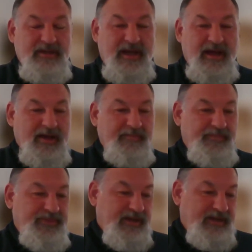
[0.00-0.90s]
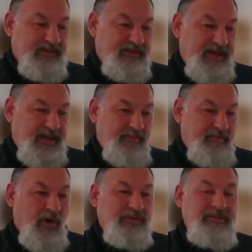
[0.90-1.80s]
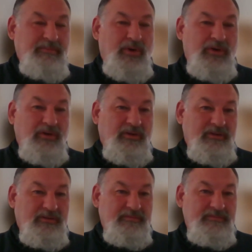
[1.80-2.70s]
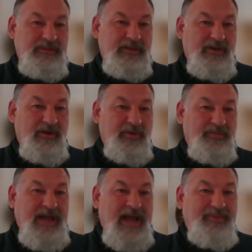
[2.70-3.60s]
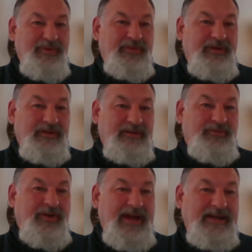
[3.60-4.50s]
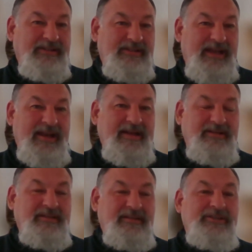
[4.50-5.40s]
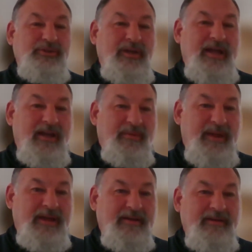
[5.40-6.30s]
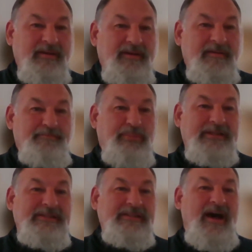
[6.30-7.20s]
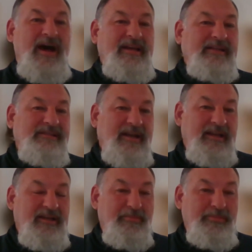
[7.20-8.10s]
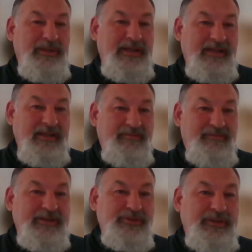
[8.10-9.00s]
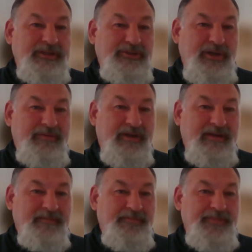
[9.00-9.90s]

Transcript: uh, does a multimodal, you know, type of a device that has a digital element but it's not necessarily completely visually driven.